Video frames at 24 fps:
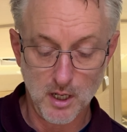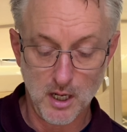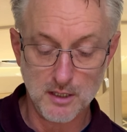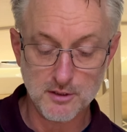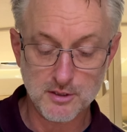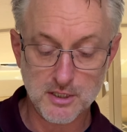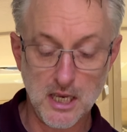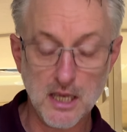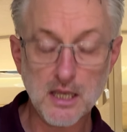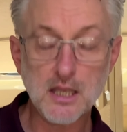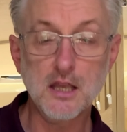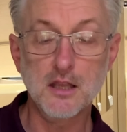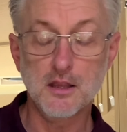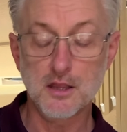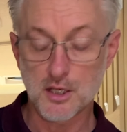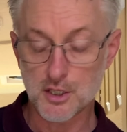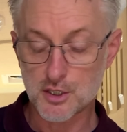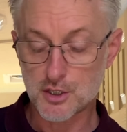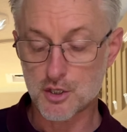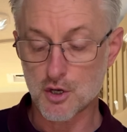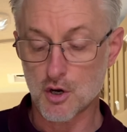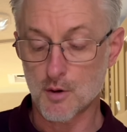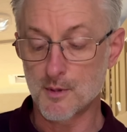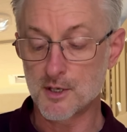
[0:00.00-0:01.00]
taking this
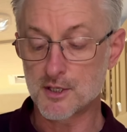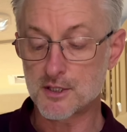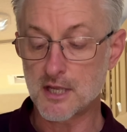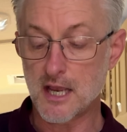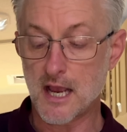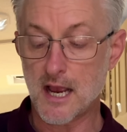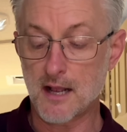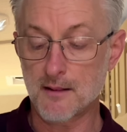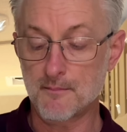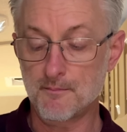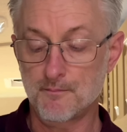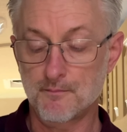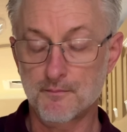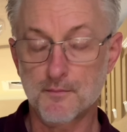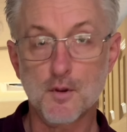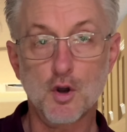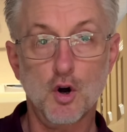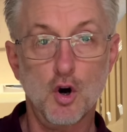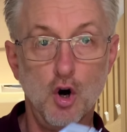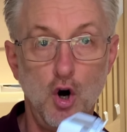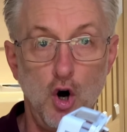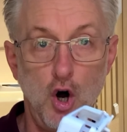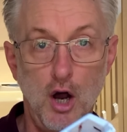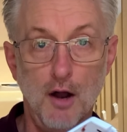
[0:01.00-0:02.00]
thermostat
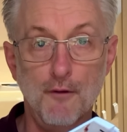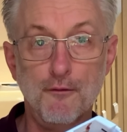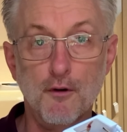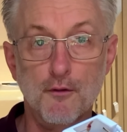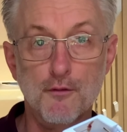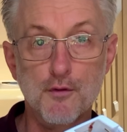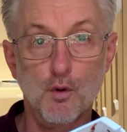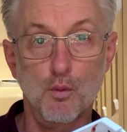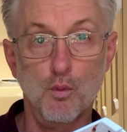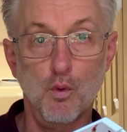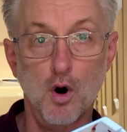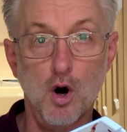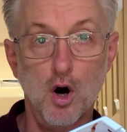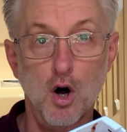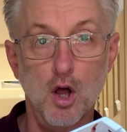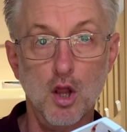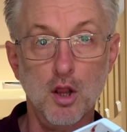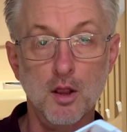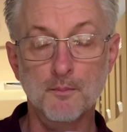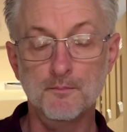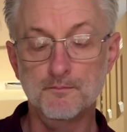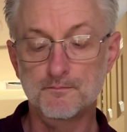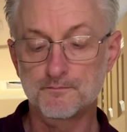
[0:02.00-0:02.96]
off of the wall